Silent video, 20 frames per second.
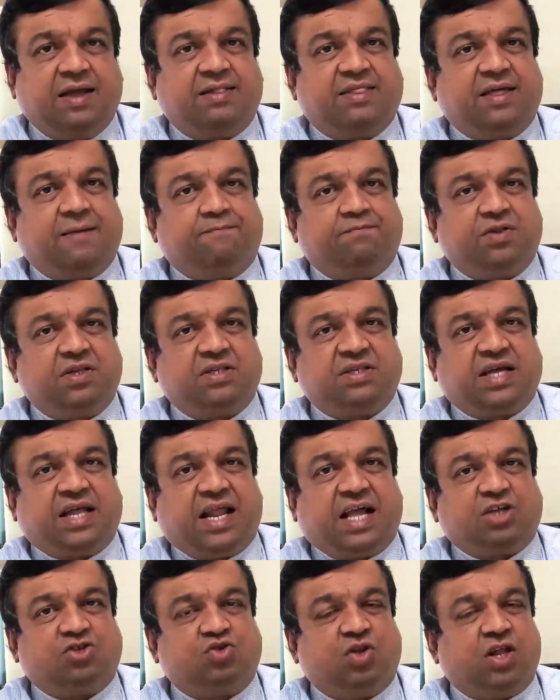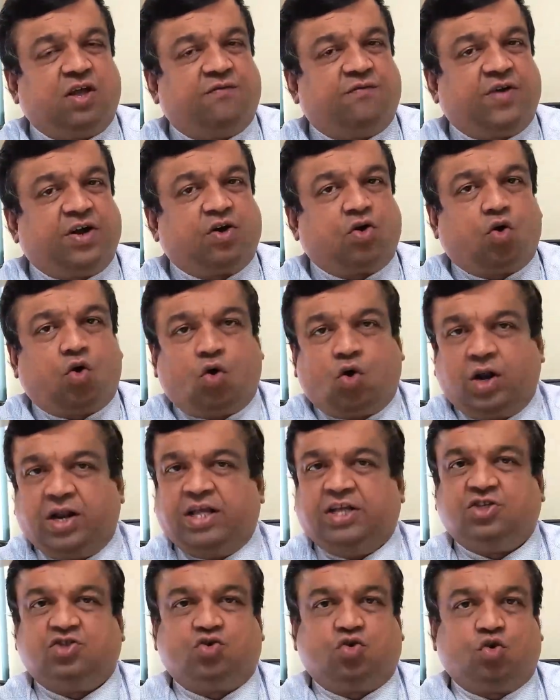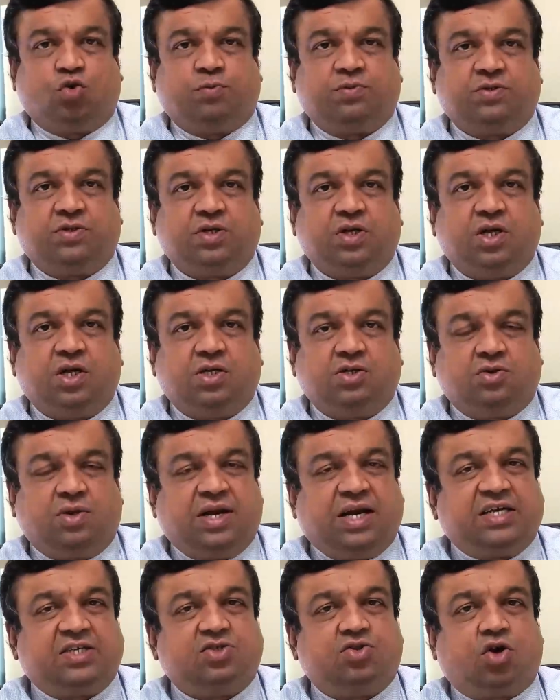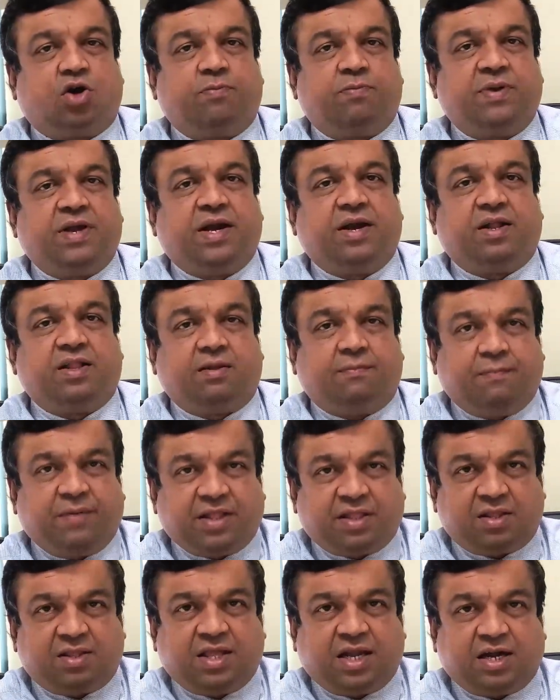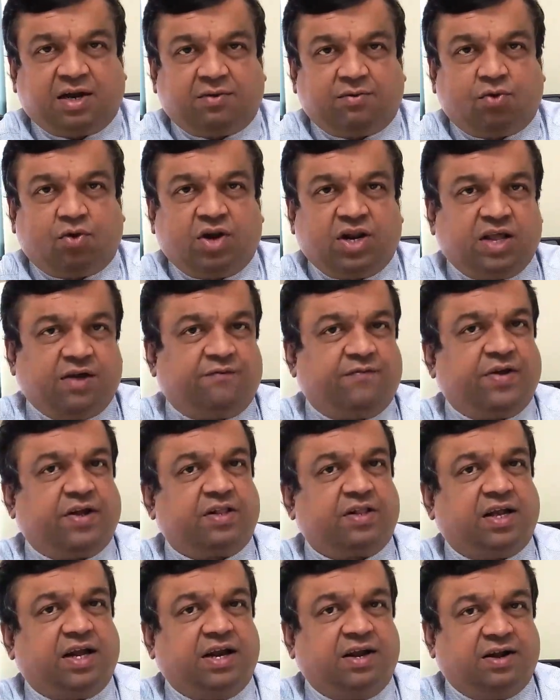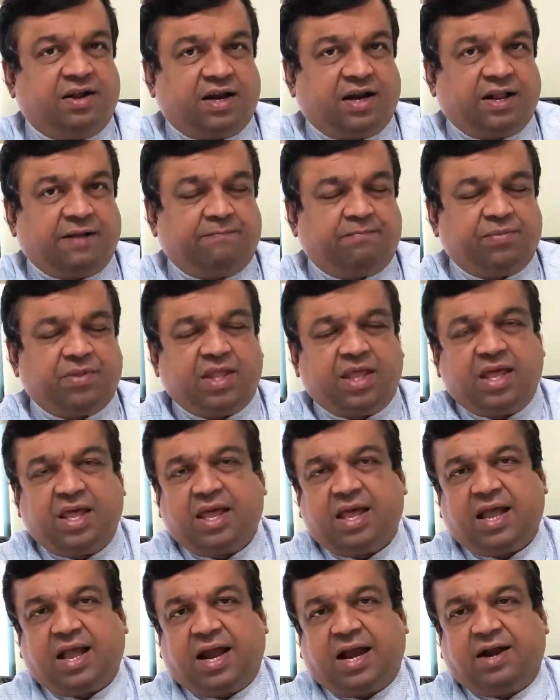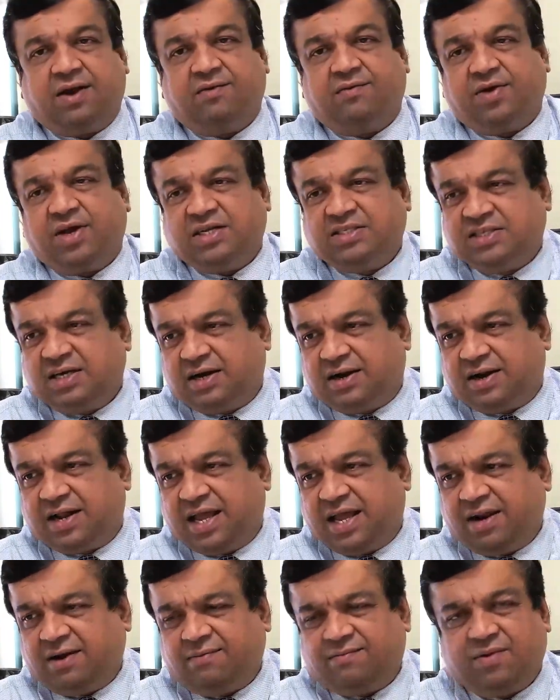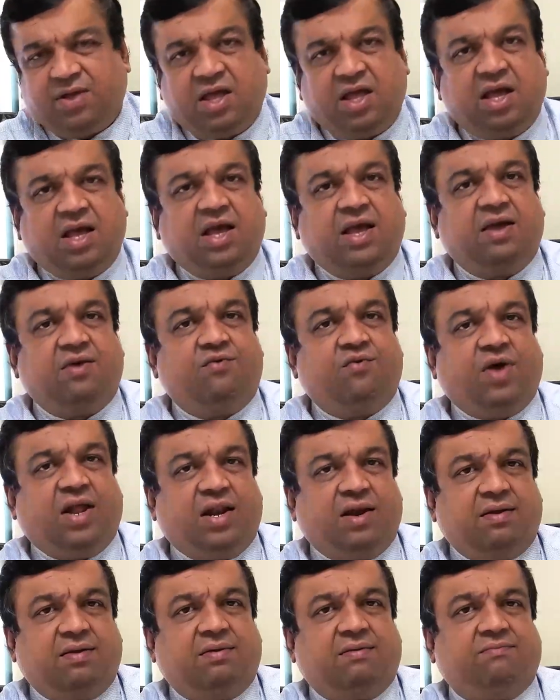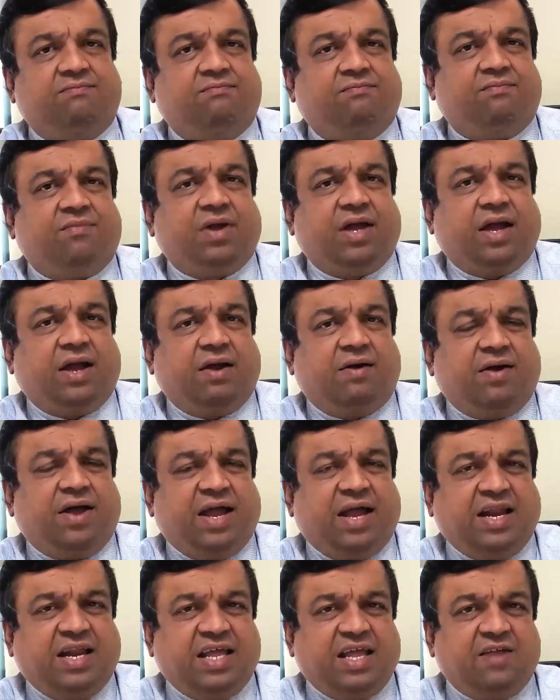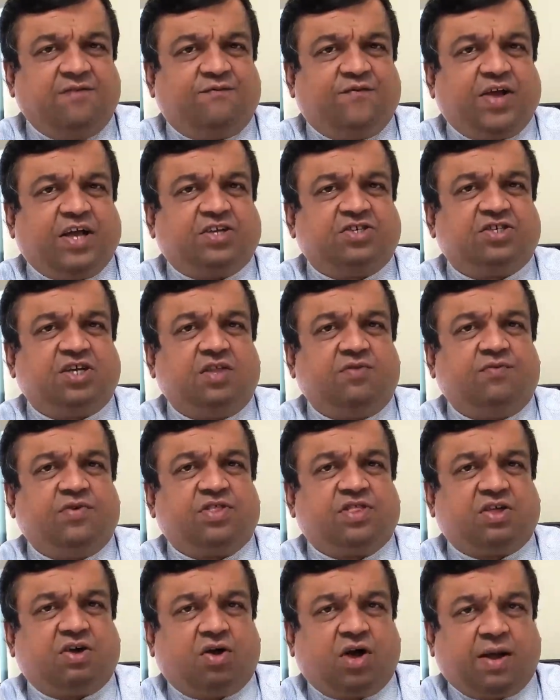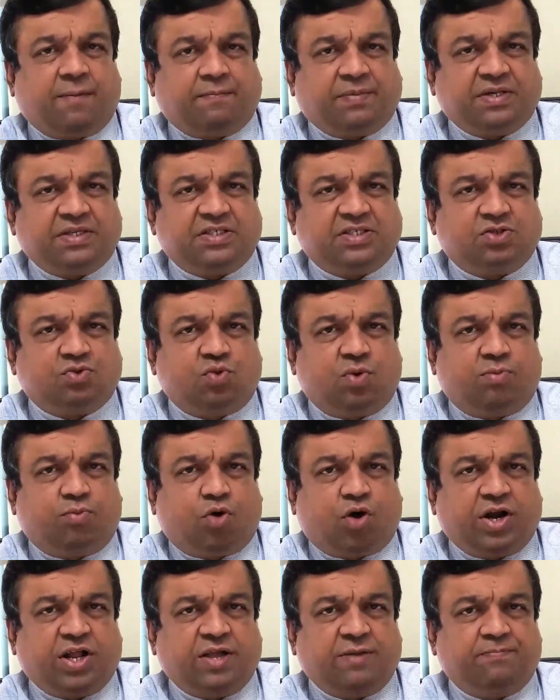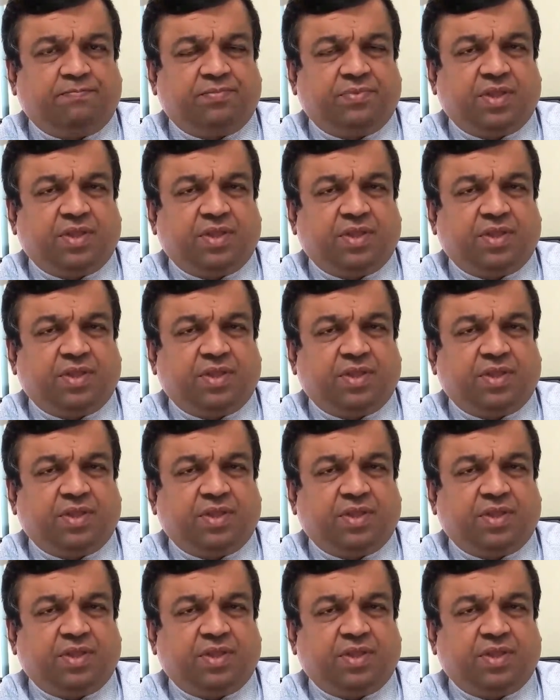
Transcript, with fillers: sepsis can actually affect all age groups. So let's not be under the myth that it will only affect the elderly. And is it rare? Well, any infection which happens to a body